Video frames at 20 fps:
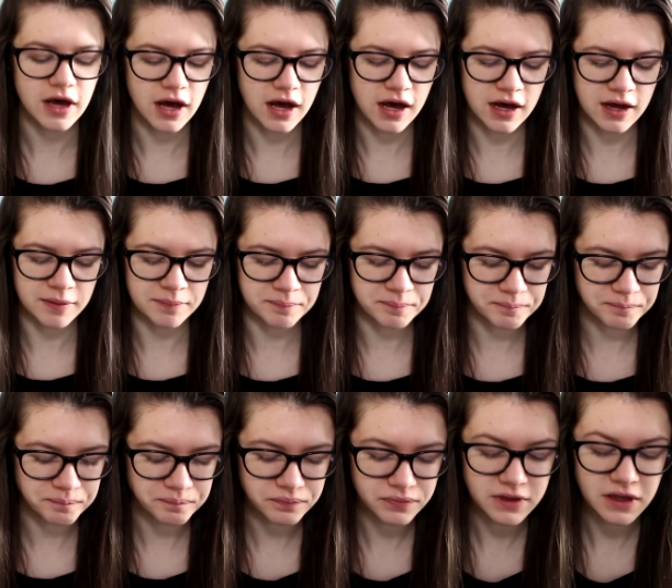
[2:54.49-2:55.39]
Um,
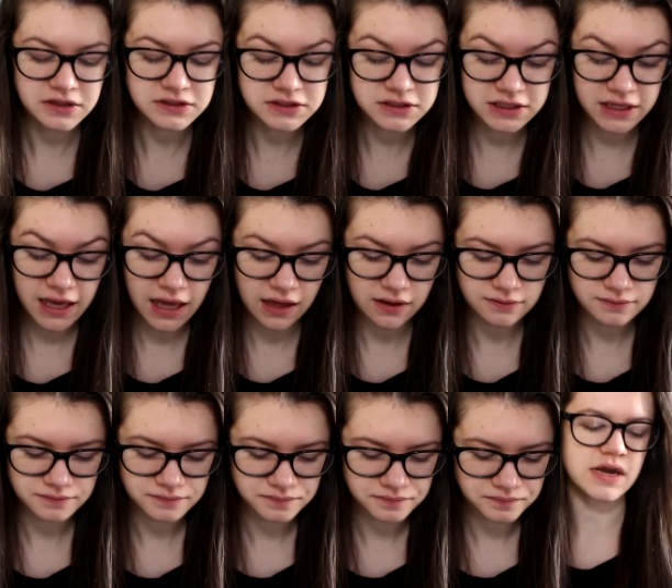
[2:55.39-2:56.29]
so yeah.
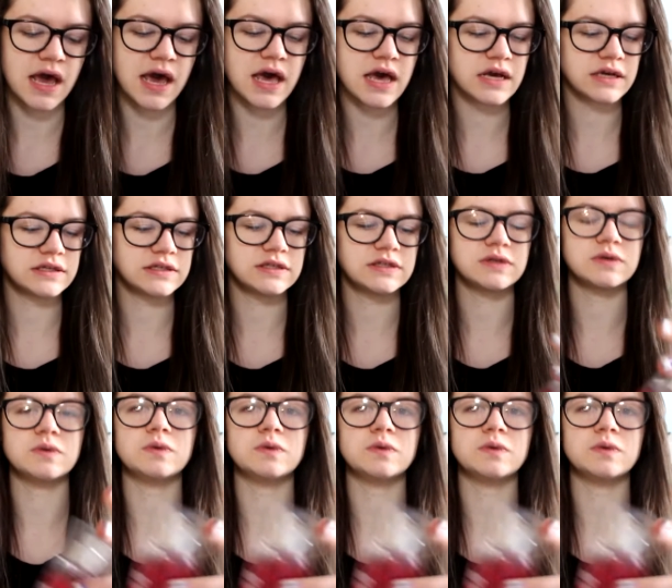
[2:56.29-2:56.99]
Next